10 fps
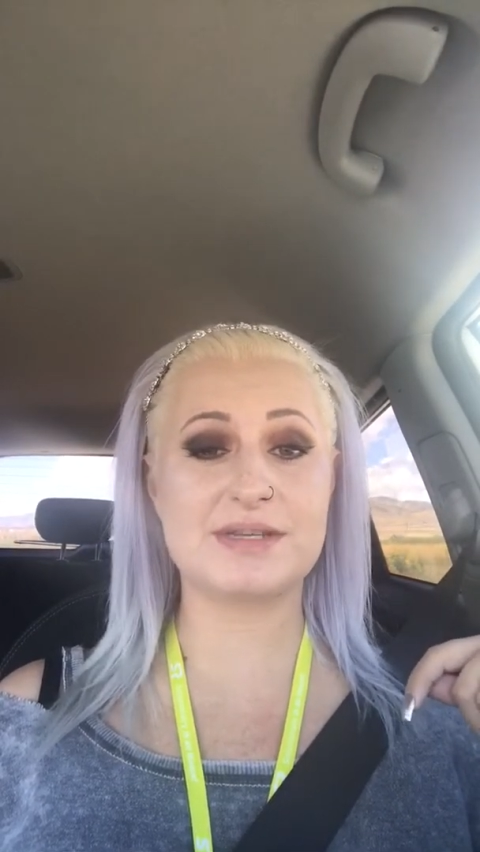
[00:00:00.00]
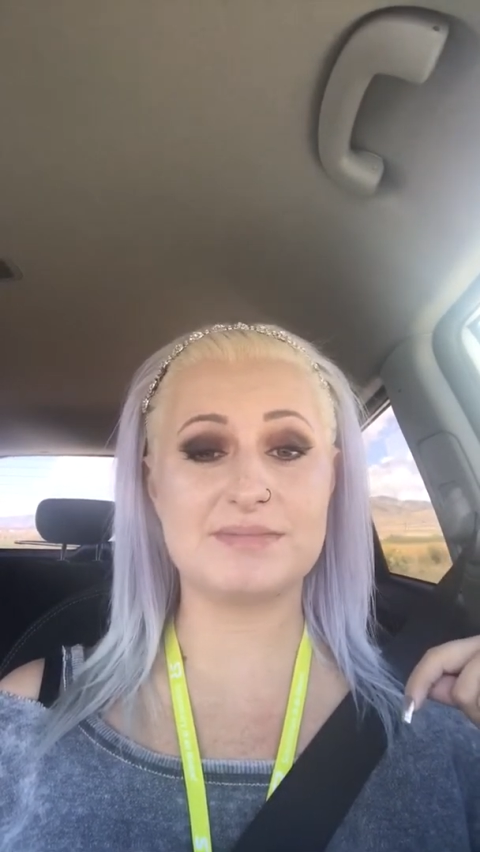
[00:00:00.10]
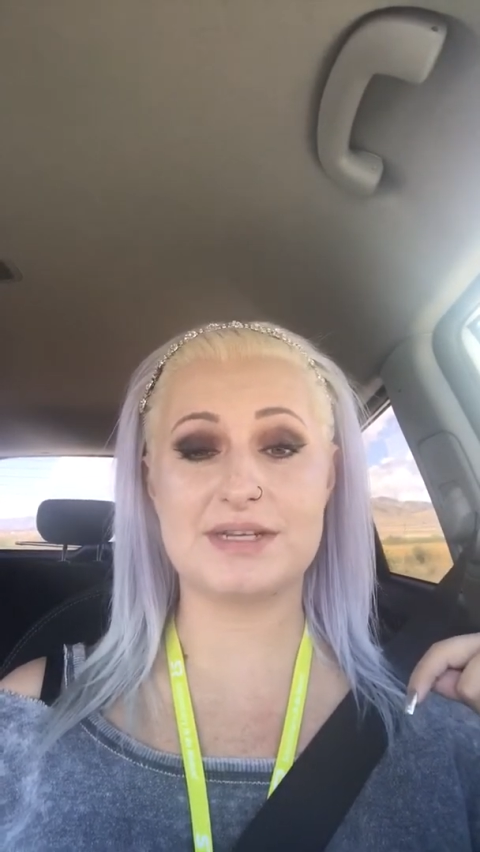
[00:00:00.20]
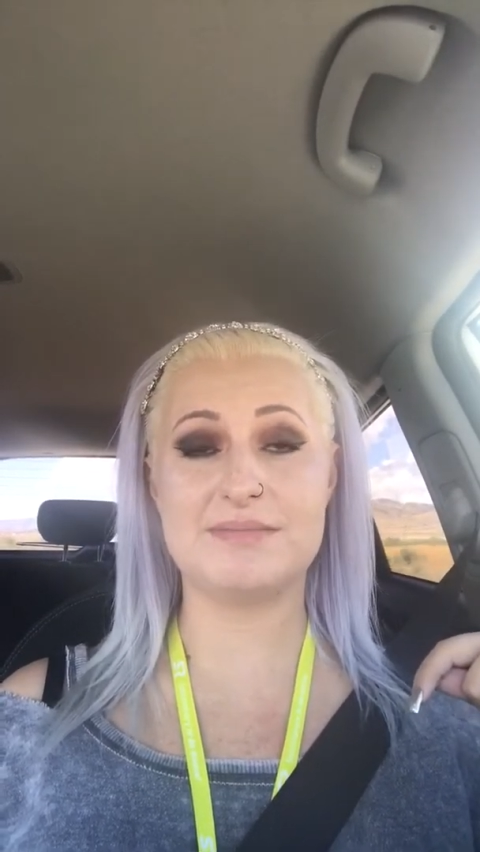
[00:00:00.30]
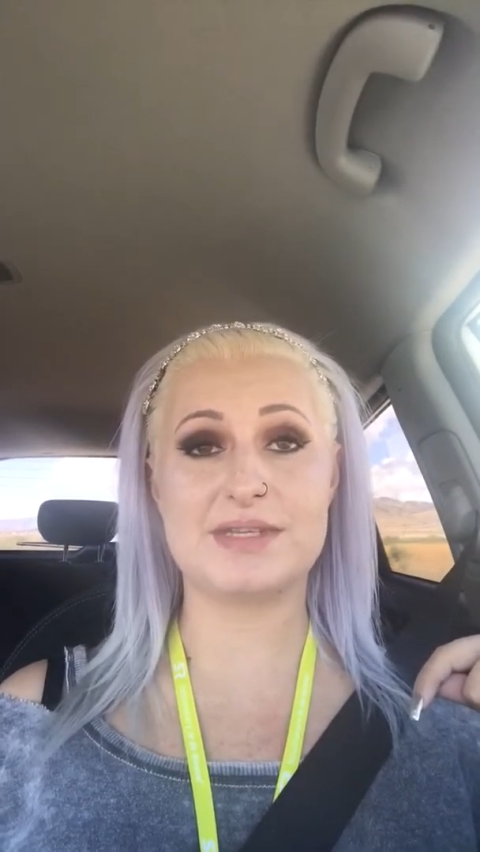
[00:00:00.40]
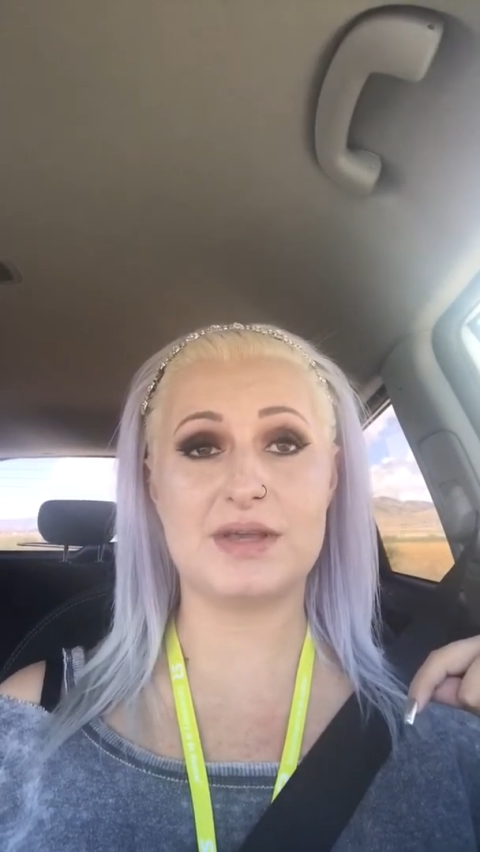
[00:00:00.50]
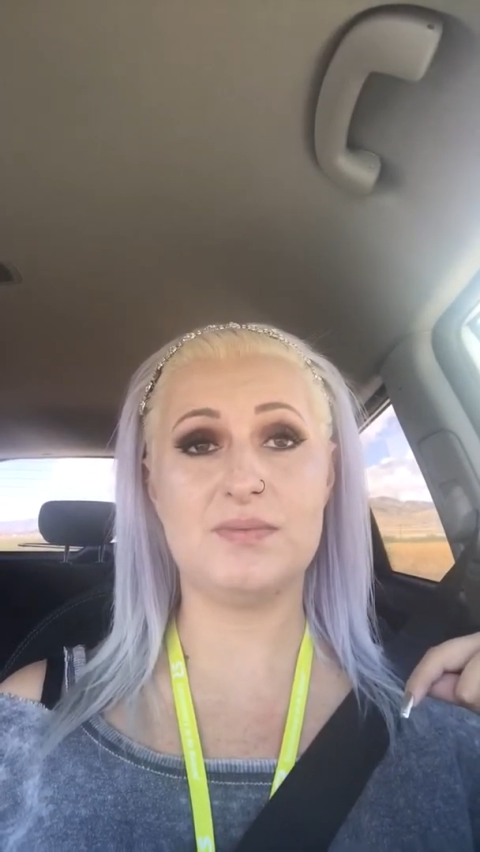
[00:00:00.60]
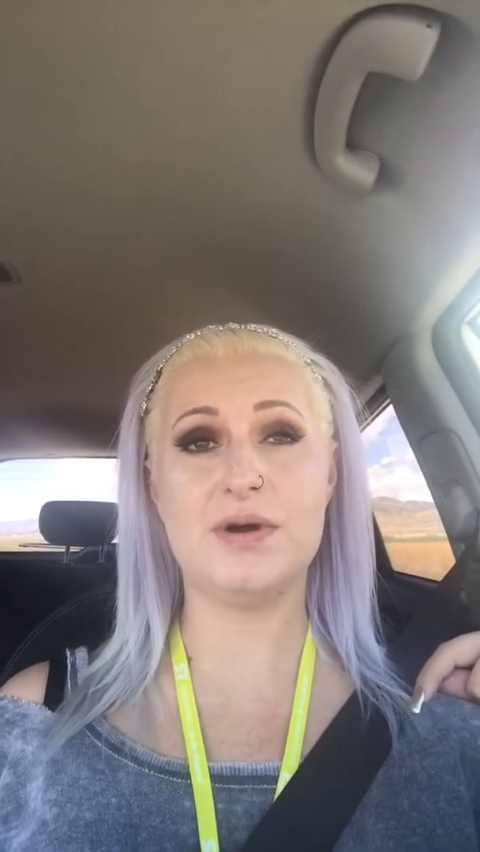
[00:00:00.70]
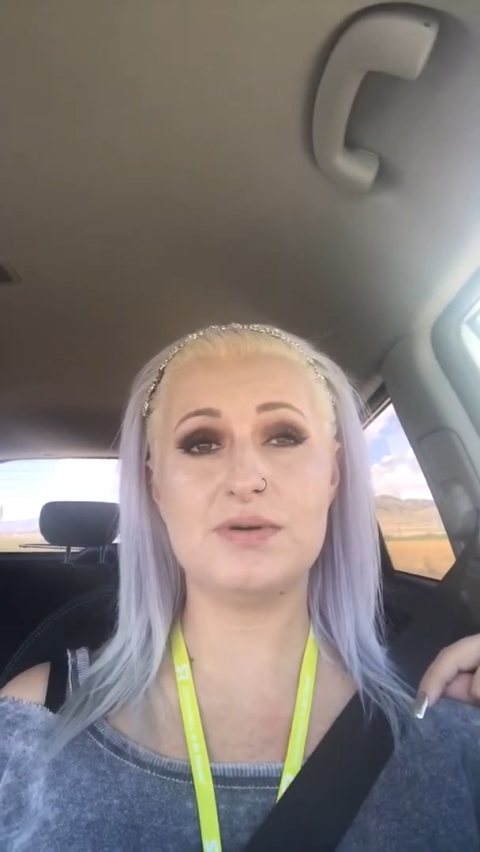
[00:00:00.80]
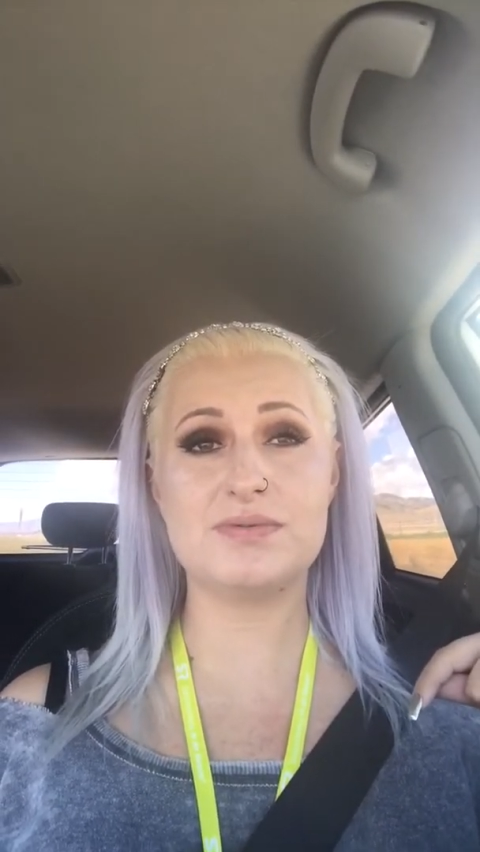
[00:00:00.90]
sometimes I
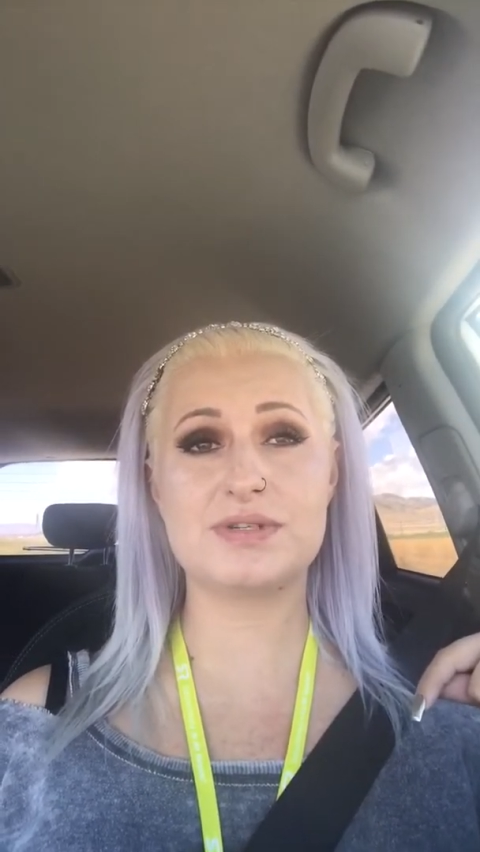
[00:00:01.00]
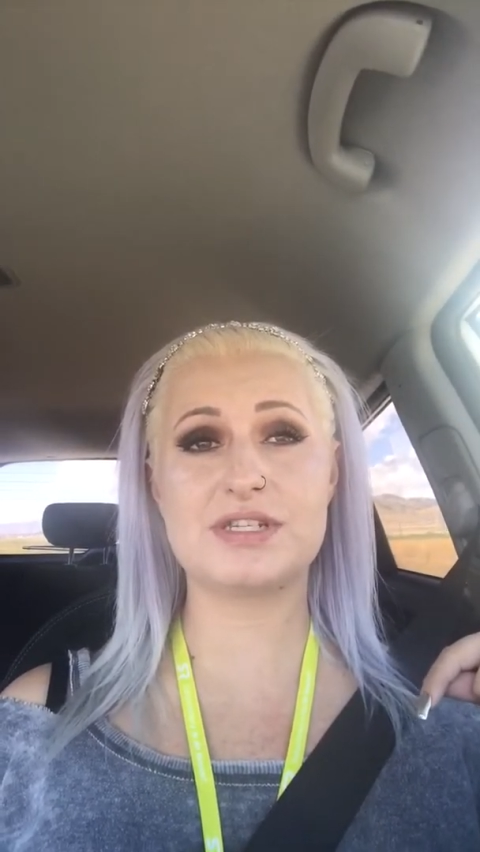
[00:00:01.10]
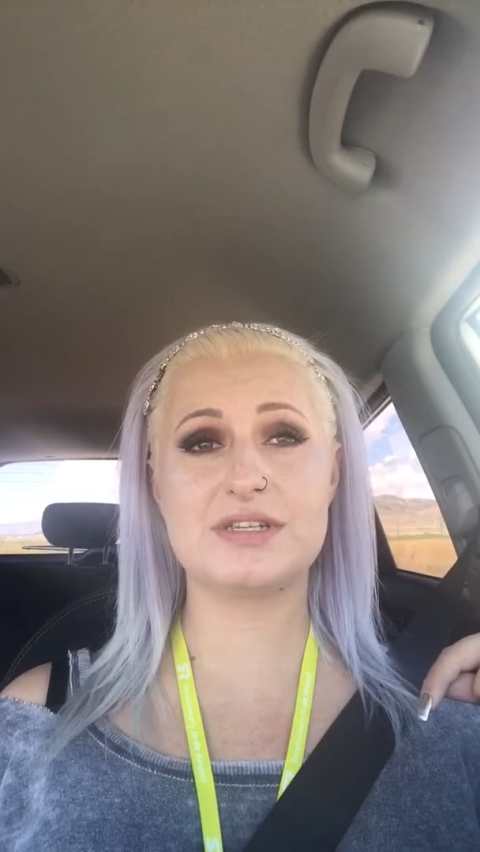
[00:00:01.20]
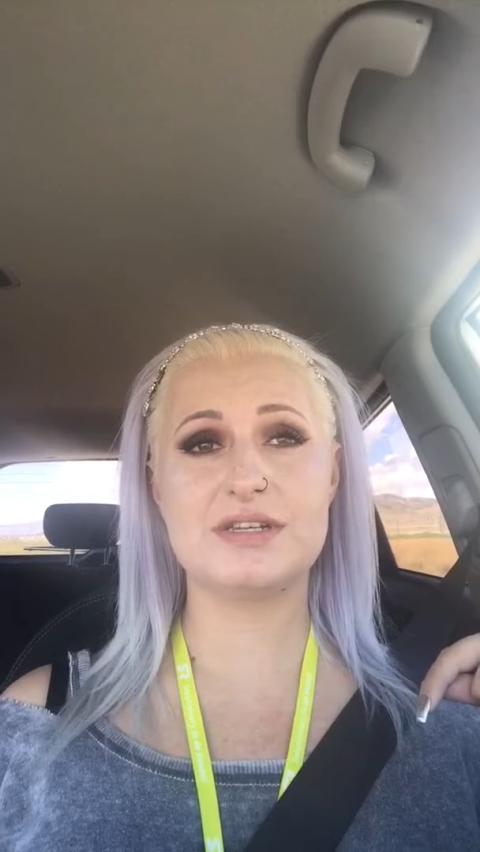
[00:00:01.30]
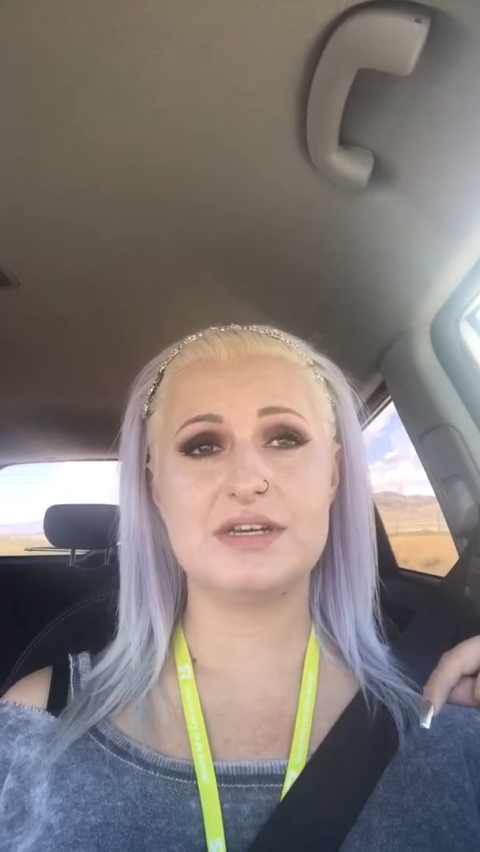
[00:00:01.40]
won't.